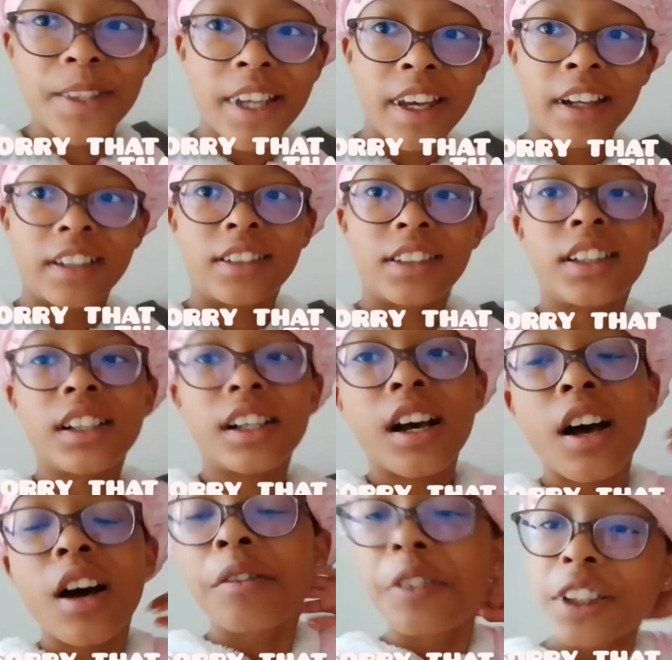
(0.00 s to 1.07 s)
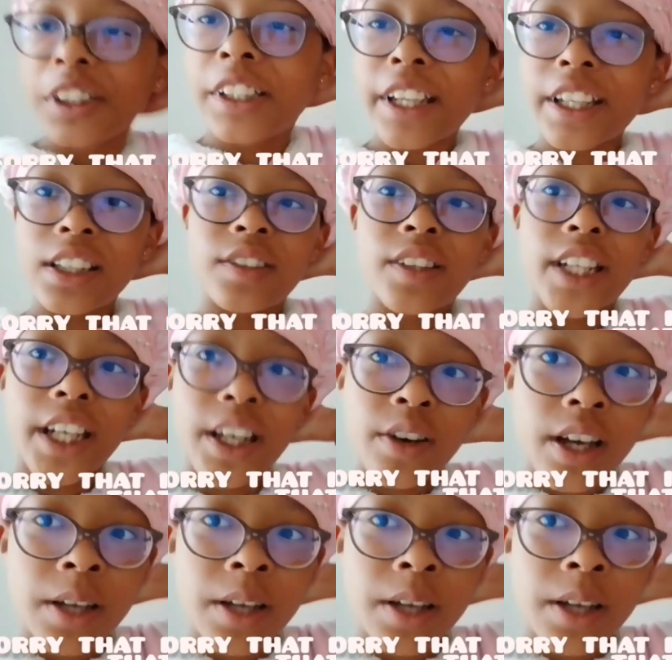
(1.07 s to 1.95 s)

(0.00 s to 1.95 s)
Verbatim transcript: channel. For today's video,